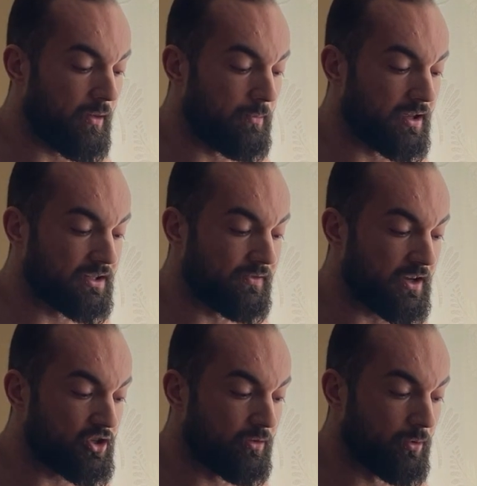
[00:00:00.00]
mixed
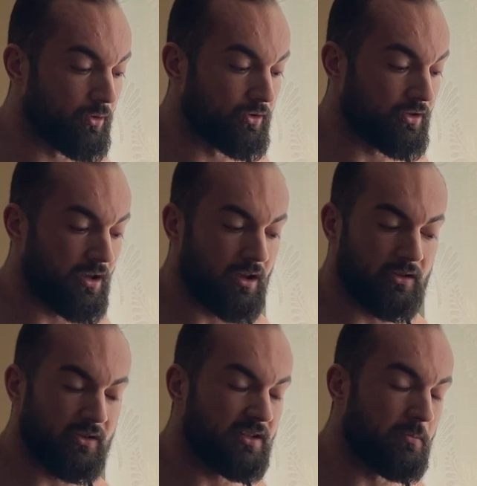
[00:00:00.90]
vegetables.
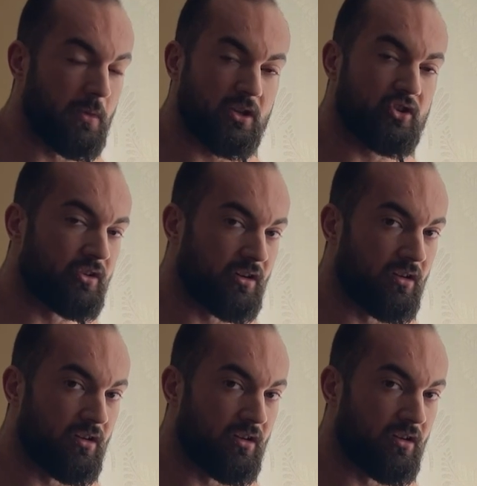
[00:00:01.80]
So it's a mixture